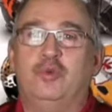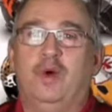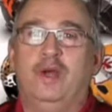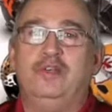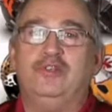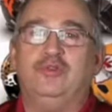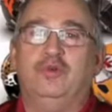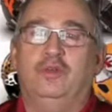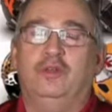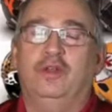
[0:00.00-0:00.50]

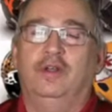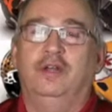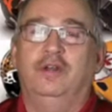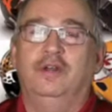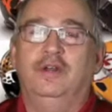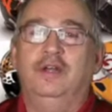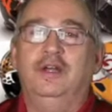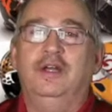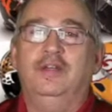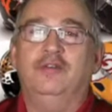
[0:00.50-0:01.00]
twice on
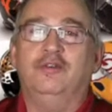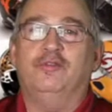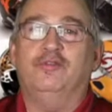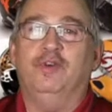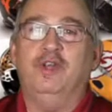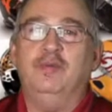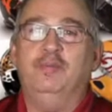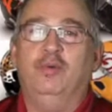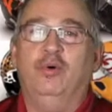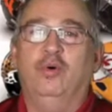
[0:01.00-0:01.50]
the
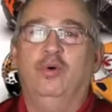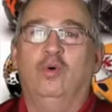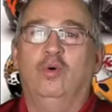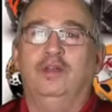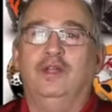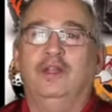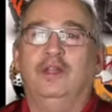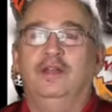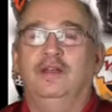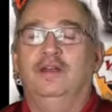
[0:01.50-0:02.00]
free pool
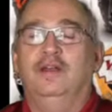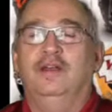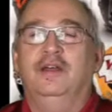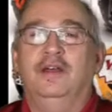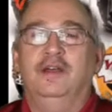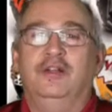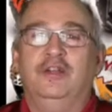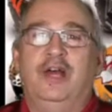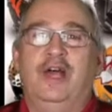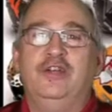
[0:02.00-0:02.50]
and
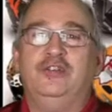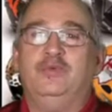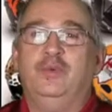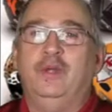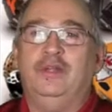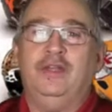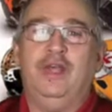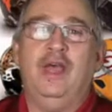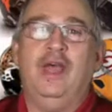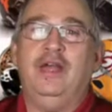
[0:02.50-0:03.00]
last
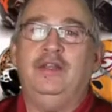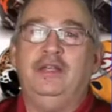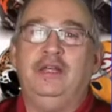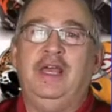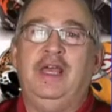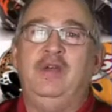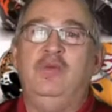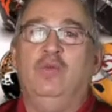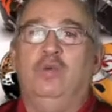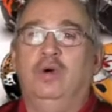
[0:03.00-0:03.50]
week they had the
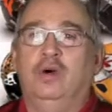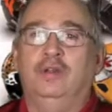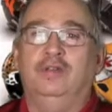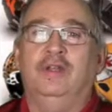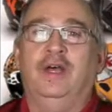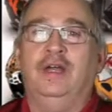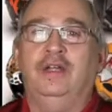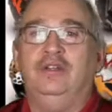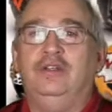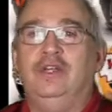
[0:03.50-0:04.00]
game won
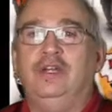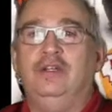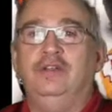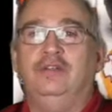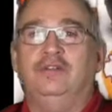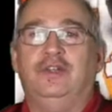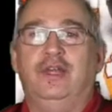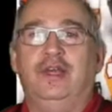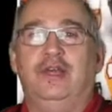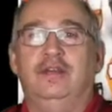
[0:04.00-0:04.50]

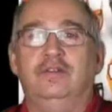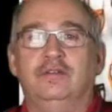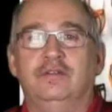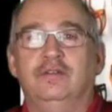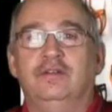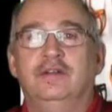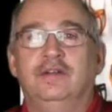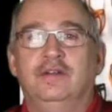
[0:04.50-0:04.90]
19-10,